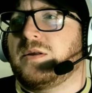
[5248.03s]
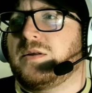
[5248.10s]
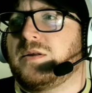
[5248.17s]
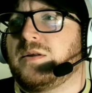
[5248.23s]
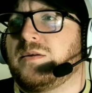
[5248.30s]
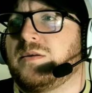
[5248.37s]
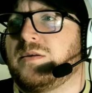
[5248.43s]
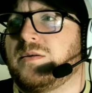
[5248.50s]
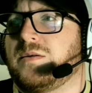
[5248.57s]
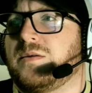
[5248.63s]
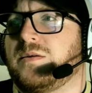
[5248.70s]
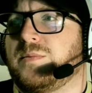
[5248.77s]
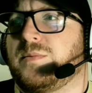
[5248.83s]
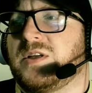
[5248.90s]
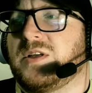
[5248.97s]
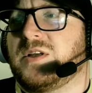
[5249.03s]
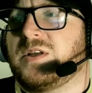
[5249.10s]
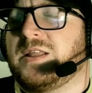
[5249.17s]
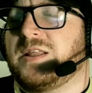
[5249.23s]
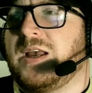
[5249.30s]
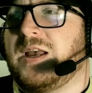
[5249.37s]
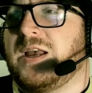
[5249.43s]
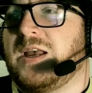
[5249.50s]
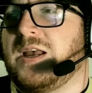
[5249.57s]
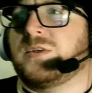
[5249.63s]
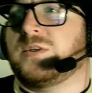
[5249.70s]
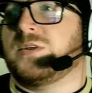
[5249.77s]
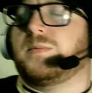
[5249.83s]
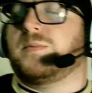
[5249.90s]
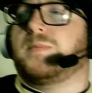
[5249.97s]
Personally, I think
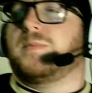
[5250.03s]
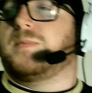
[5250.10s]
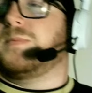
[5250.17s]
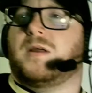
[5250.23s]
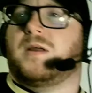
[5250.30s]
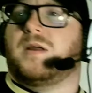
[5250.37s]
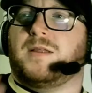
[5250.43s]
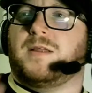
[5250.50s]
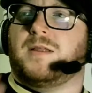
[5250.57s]
Edwards may